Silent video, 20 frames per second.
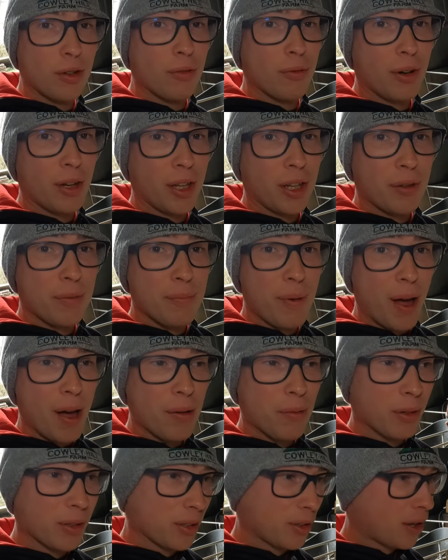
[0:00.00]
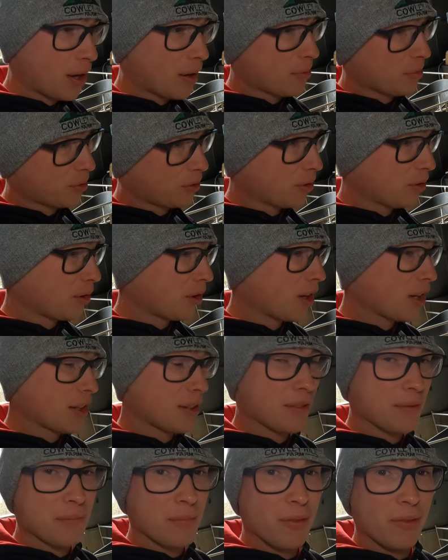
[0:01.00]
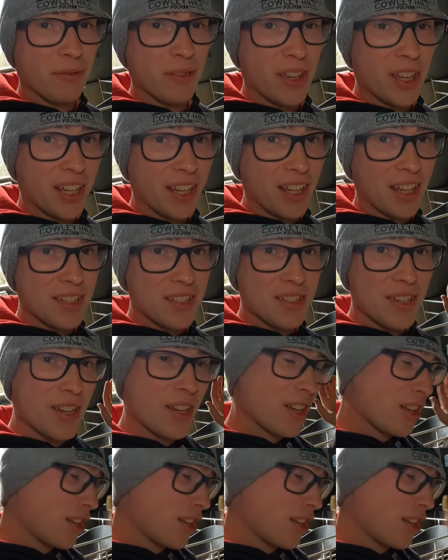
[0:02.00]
Don't really matter what the lambs look like. The thing is,